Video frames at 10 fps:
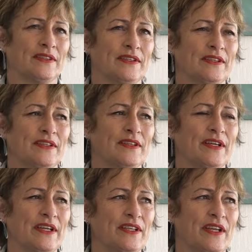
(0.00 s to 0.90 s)
Yeah,
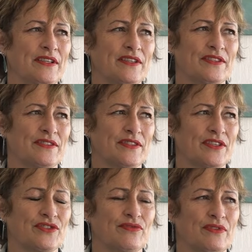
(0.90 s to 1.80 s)
and this is
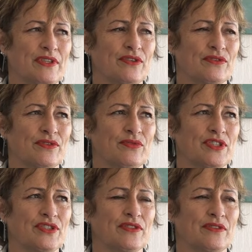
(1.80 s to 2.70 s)
such a really good
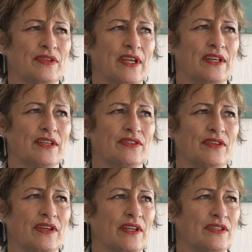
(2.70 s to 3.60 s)
question and
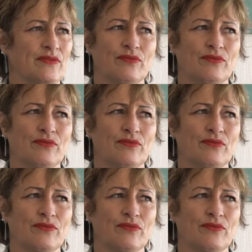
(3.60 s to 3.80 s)
a